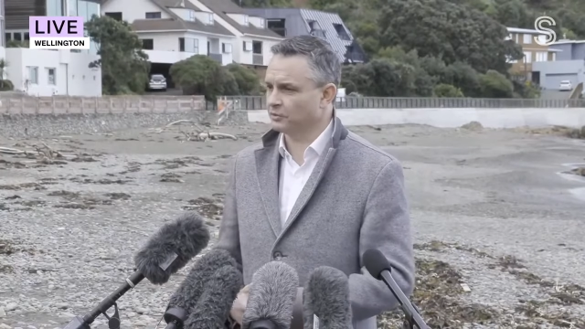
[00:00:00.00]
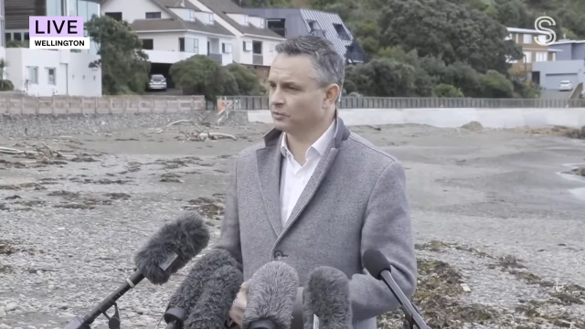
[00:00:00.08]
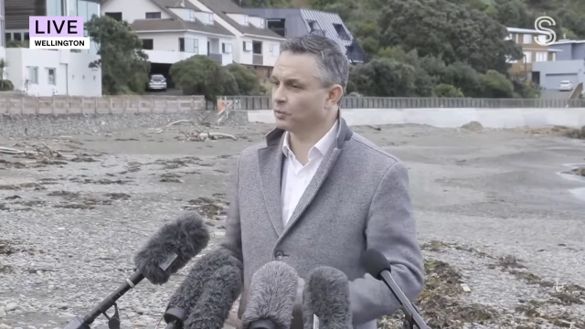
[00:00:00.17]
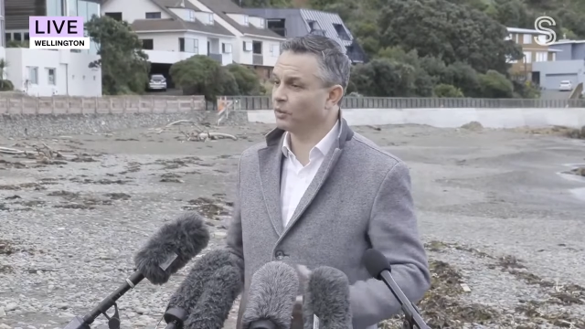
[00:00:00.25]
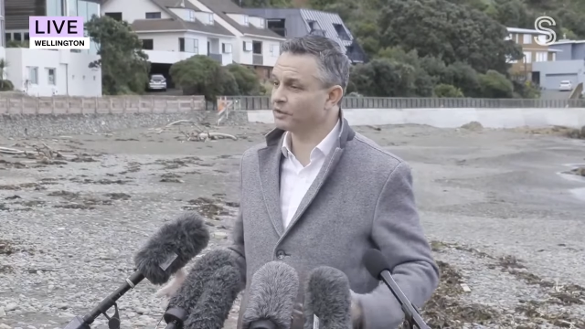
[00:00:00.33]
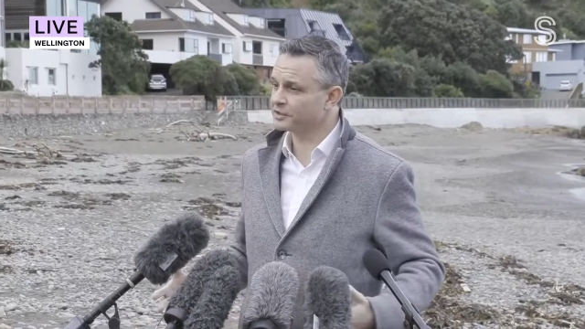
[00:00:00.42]

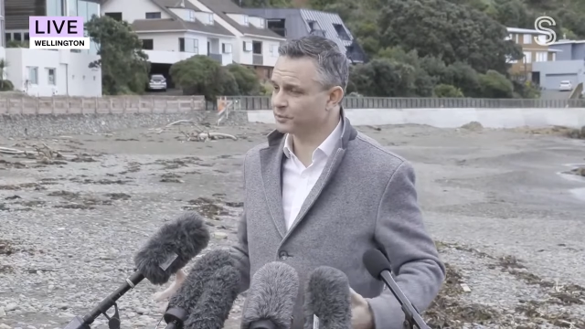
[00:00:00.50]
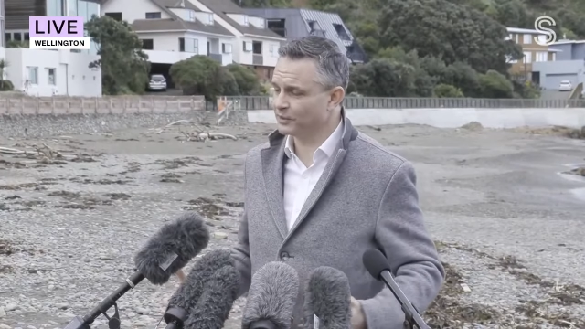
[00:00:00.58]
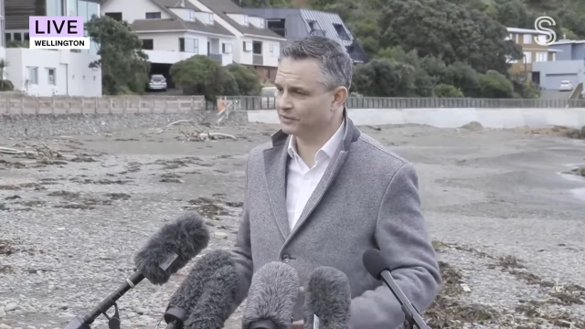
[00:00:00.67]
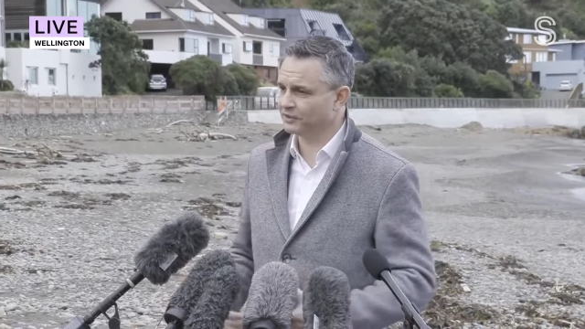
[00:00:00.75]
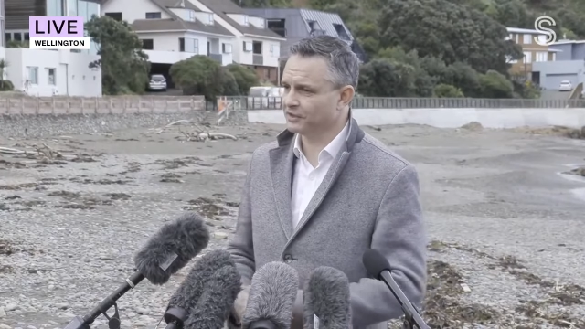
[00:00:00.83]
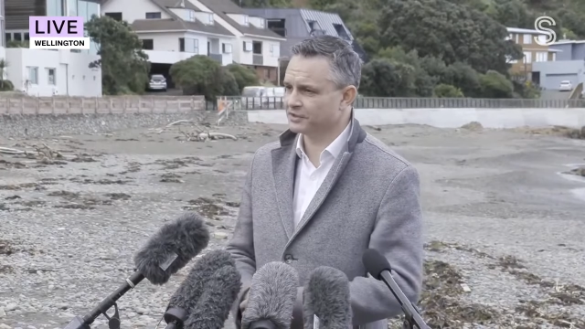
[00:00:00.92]
And whilst
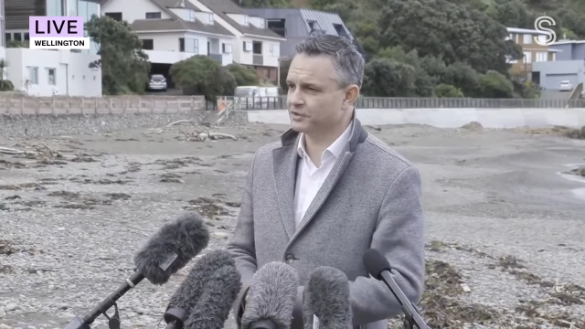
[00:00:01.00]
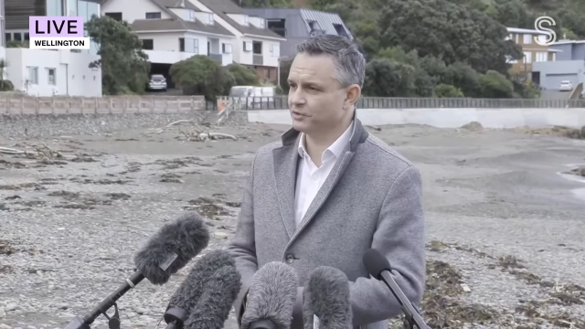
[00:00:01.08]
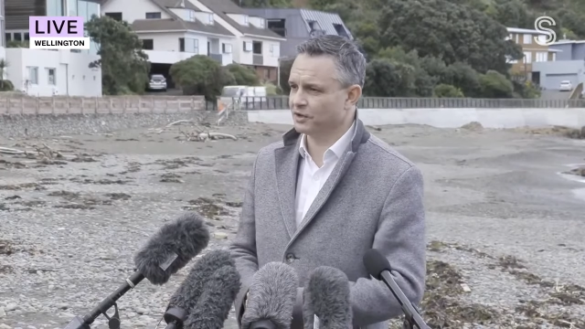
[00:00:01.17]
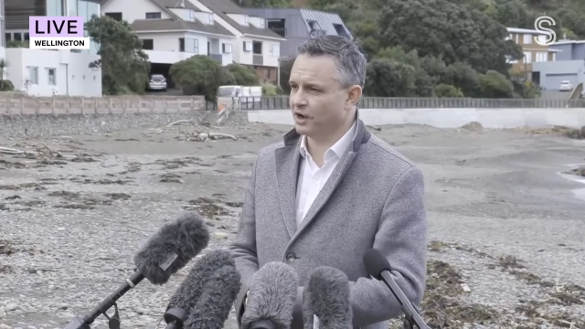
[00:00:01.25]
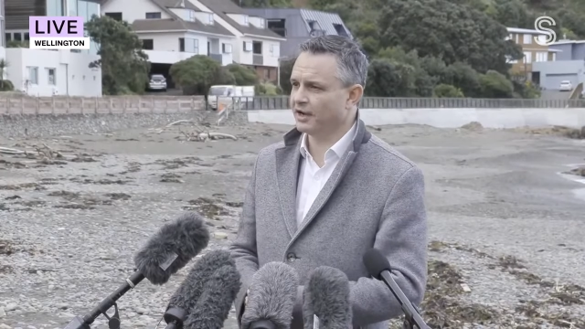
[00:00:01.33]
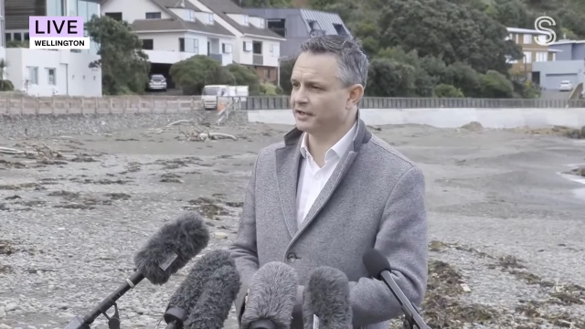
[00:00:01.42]
we did
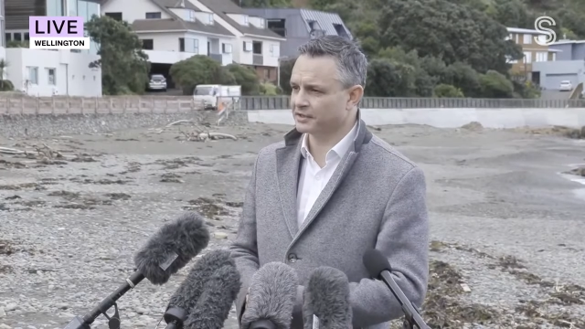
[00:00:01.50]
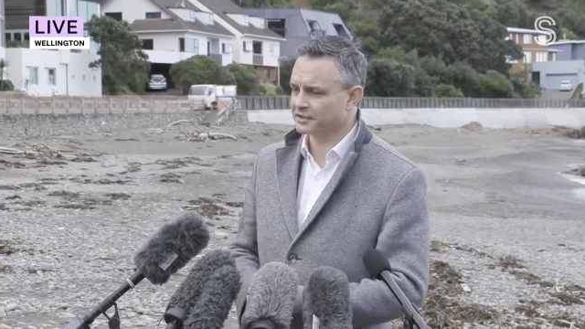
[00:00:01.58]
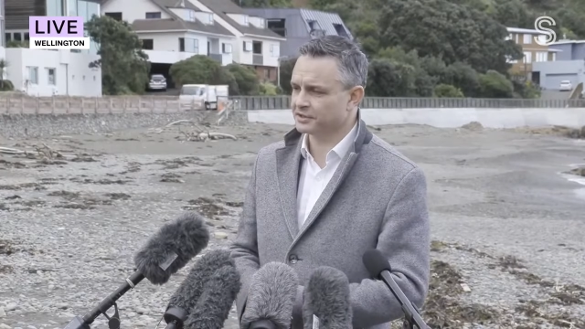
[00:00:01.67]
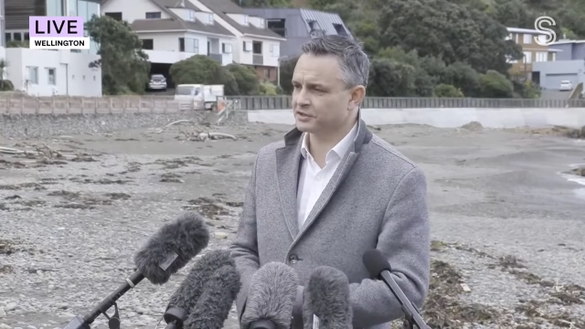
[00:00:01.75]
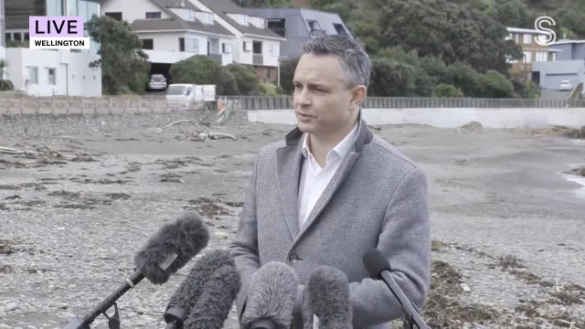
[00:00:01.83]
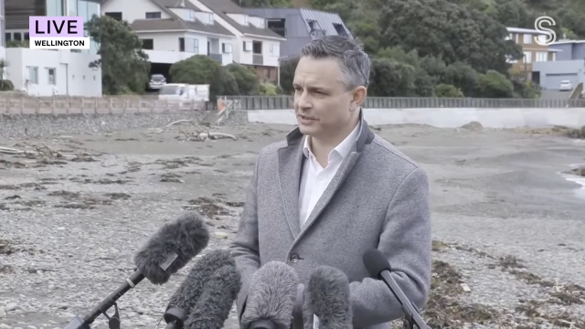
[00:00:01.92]
issue guidance in